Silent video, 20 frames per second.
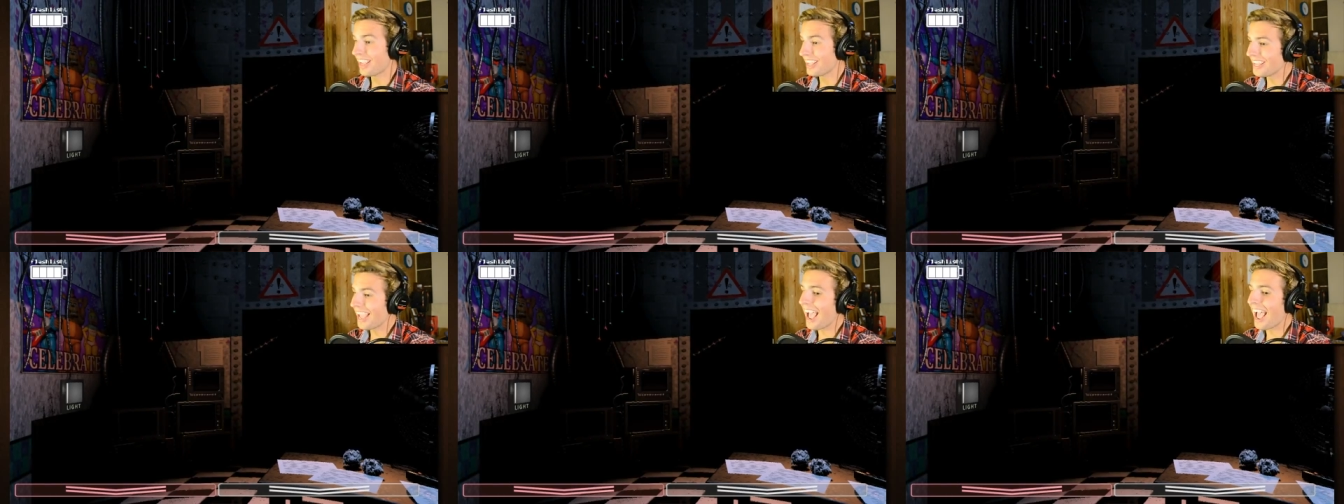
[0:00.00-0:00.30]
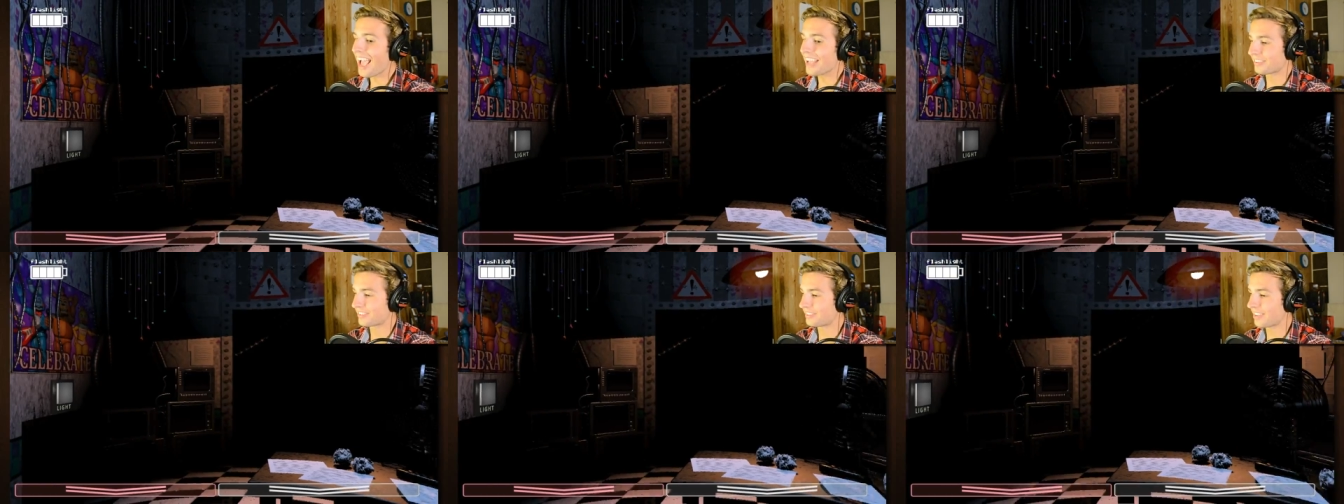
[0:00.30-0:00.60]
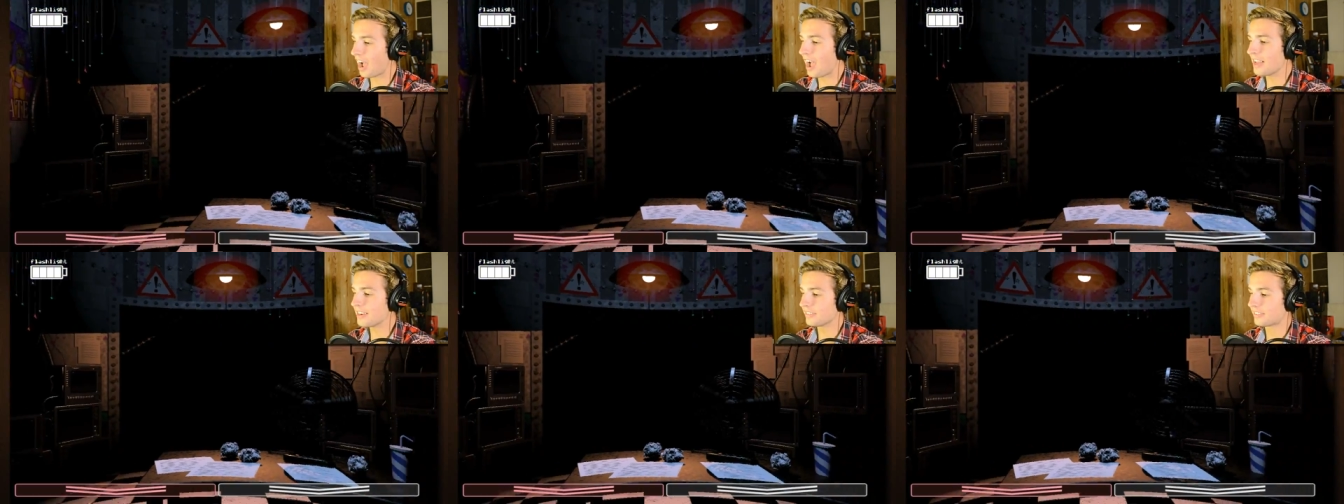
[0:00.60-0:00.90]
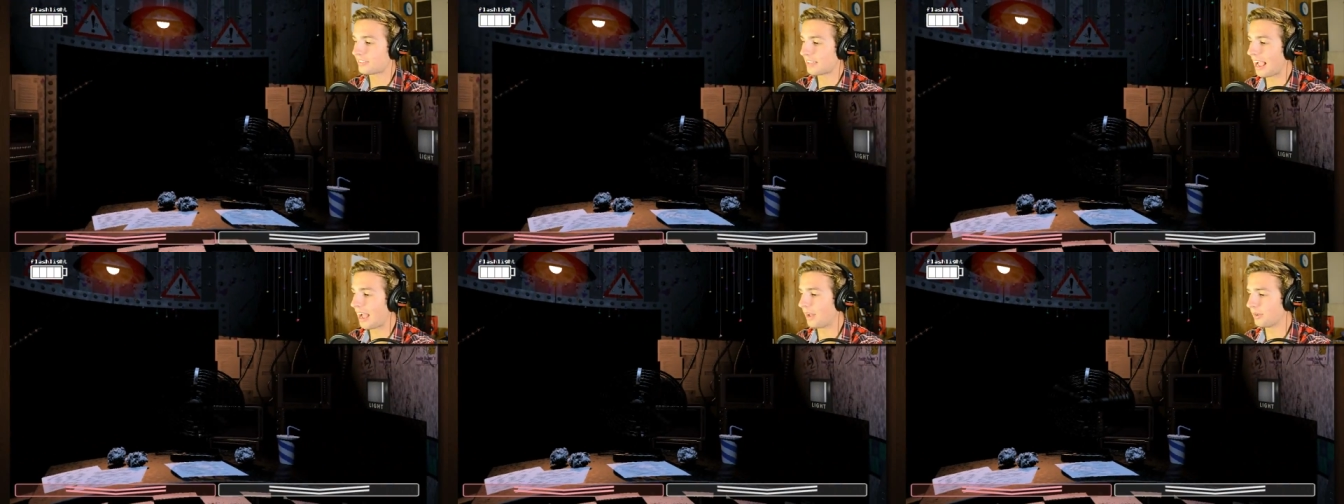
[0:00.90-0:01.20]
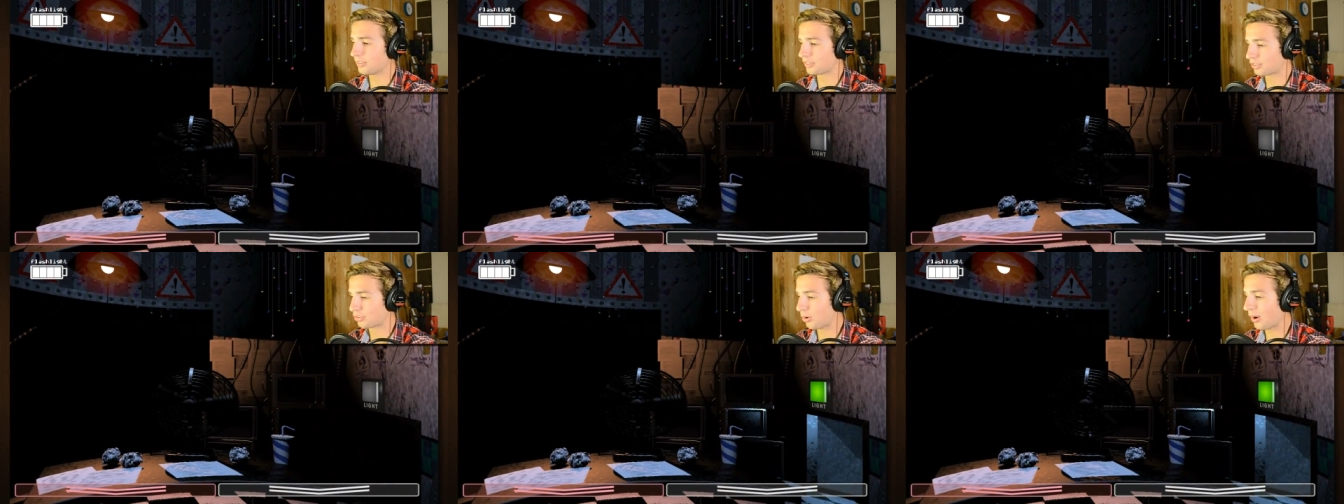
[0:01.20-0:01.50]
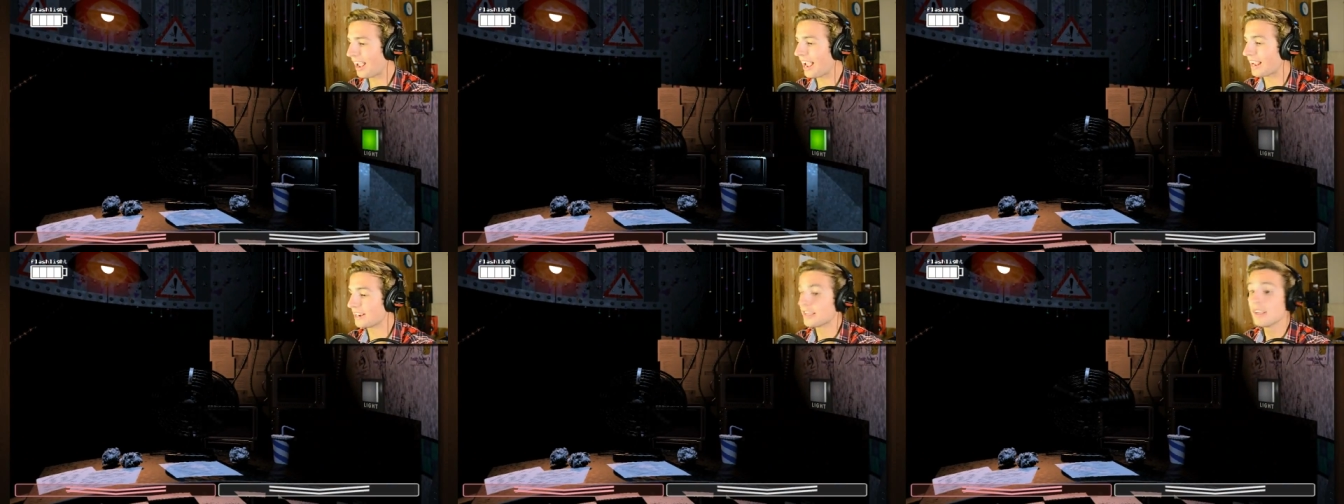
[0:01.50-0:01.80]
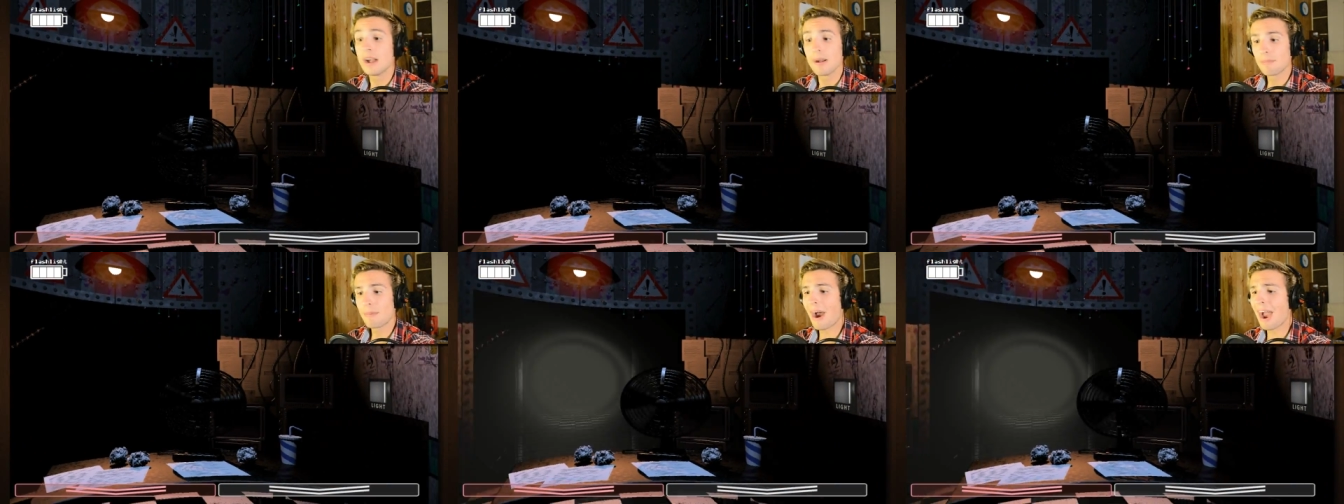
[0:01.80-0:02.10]
Yeah, son, sounds
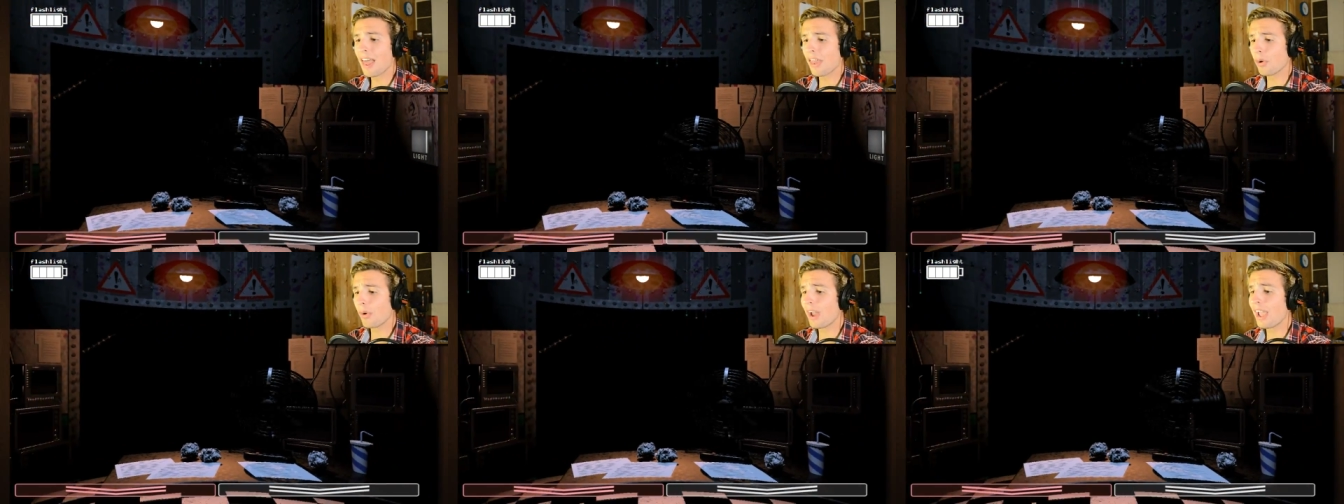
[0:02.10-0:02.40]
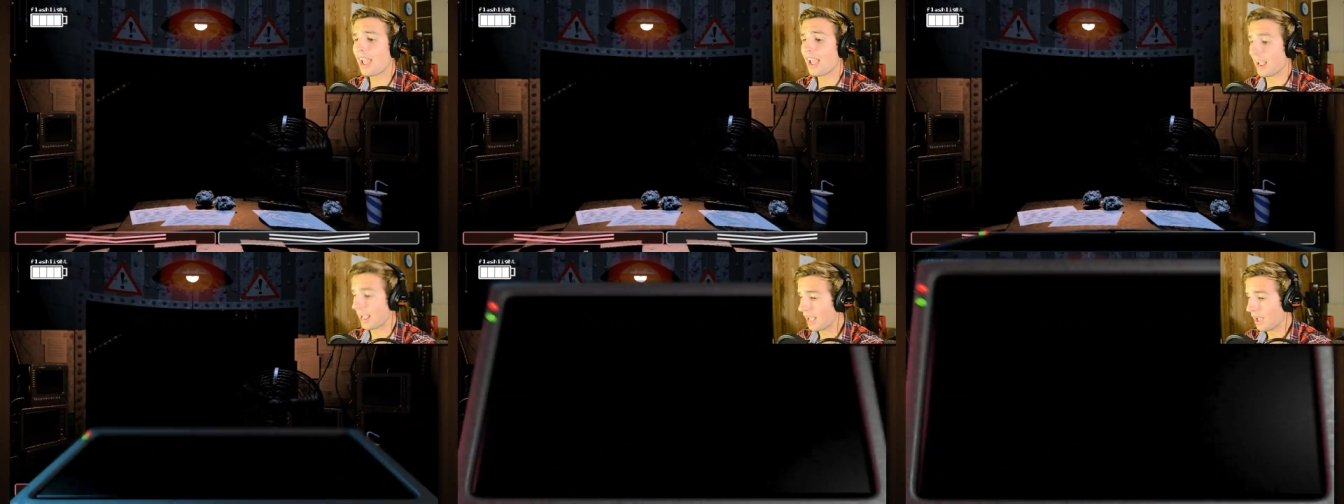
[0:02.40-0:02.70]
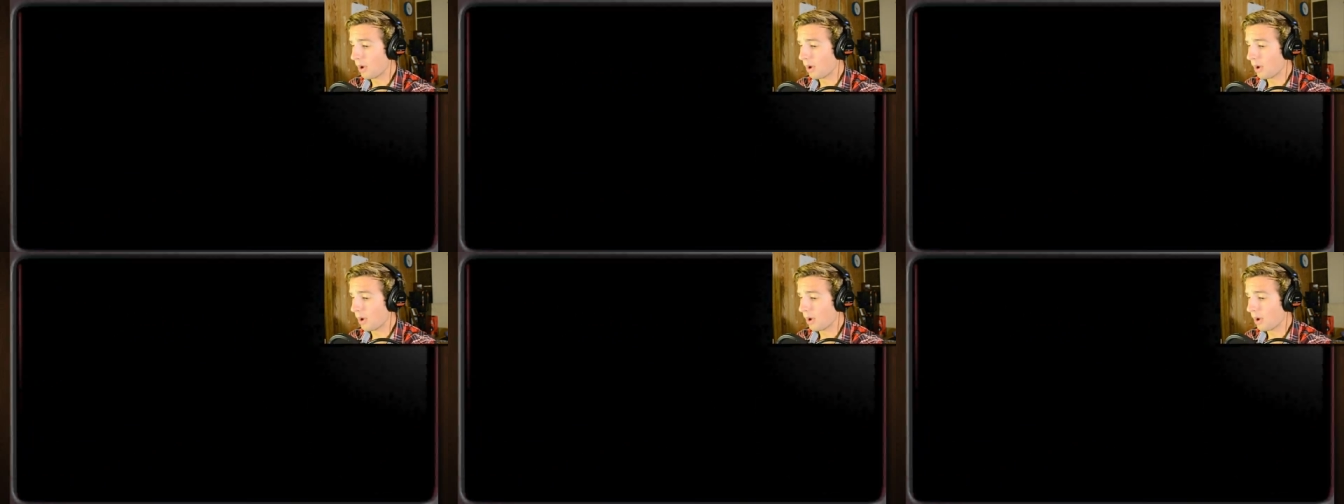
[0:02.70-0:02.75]
great. By the way,